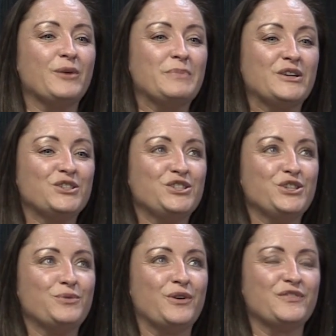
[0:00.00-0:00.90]
No, because
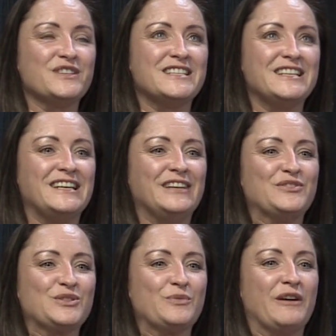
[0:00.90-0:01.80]
you obviously
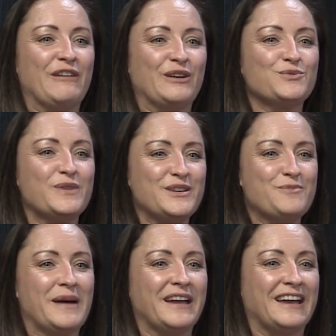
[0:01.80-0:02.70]
live somewhere else where
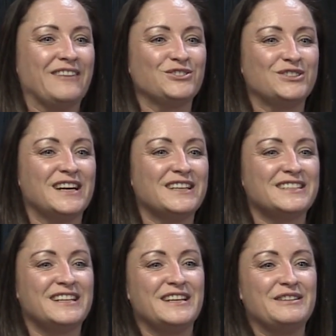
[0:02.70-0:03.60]
you pay council tax,
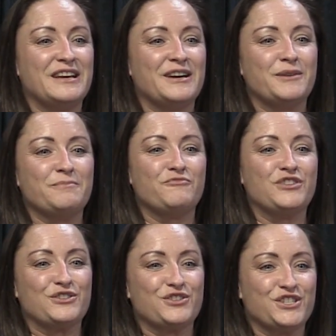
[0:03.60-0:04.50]
and any
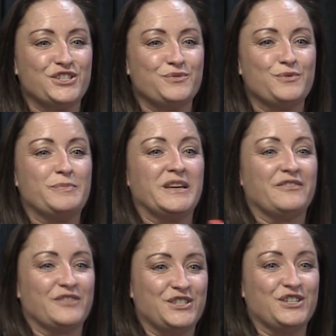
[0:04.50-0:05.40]
reductions will be
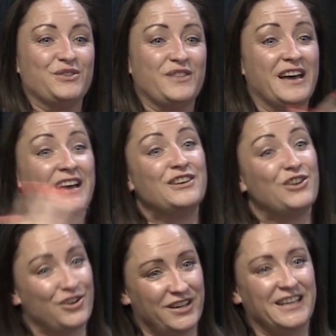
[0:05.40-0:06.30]
given to you there,
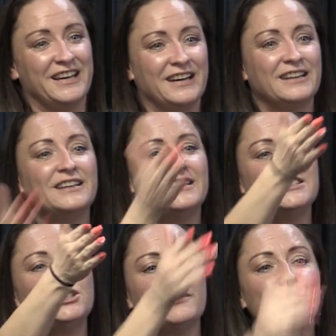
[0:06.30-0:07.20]
not here.
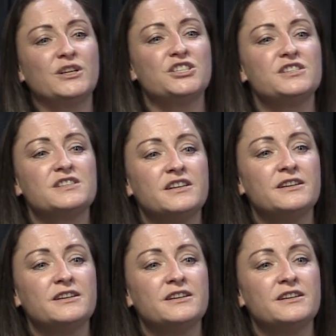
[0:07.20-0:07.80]
Did you have a question, sir?